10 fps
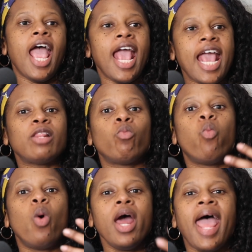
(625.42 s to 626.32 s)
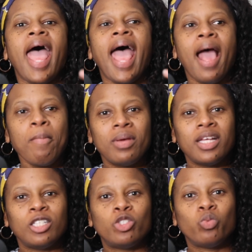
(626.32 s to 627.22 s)
And what
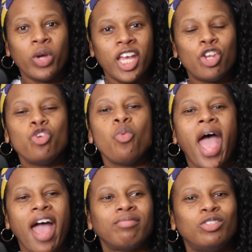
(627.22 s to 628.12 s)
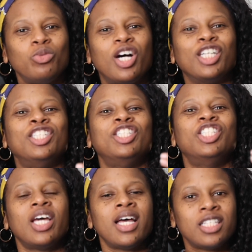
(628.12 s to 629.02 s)
happens when you have to
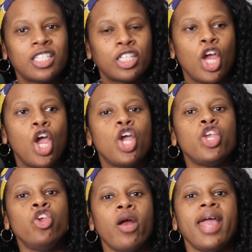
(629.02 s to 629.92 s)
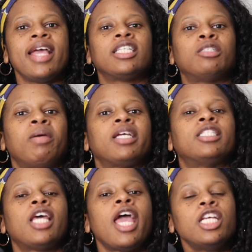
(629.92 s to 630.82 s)
adjust your
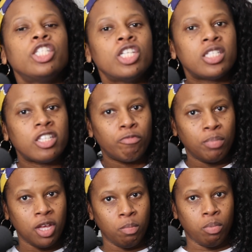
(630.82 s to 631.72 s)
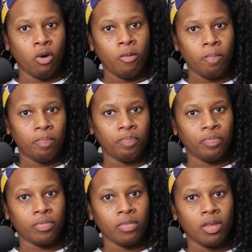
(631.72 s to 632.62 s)
expectations of people,
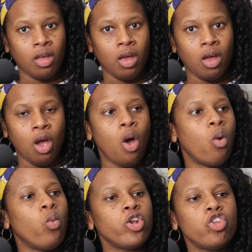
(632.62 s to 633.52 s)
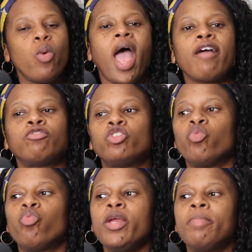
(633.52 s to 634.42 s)
when you have to
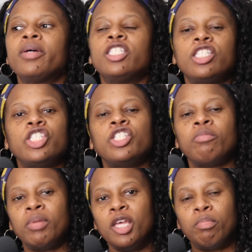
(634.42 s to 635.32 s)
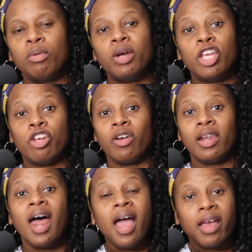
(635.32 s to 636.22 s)
reposition people in your
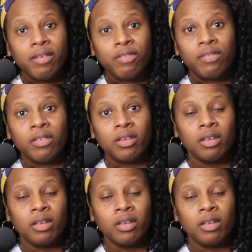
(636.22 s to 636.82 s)
life,